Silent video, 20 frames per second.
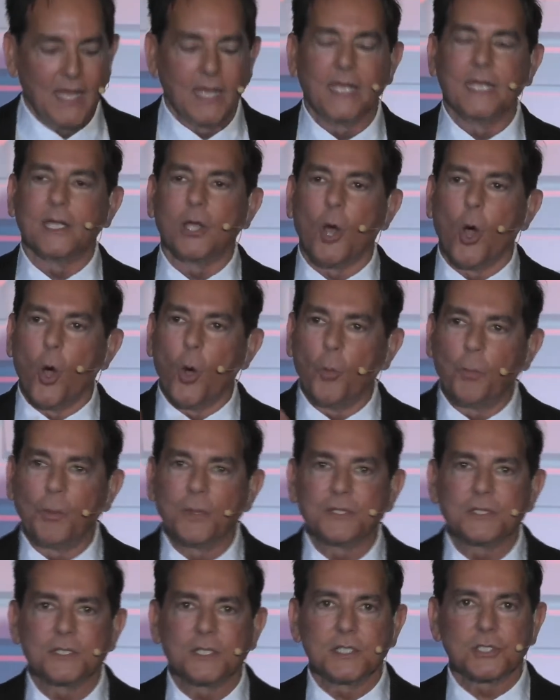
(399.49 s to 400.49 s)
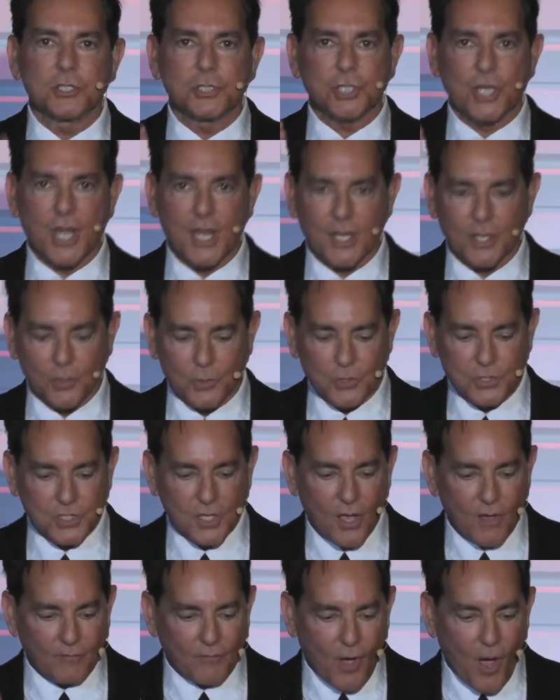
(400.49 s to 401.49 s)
It opens the channels of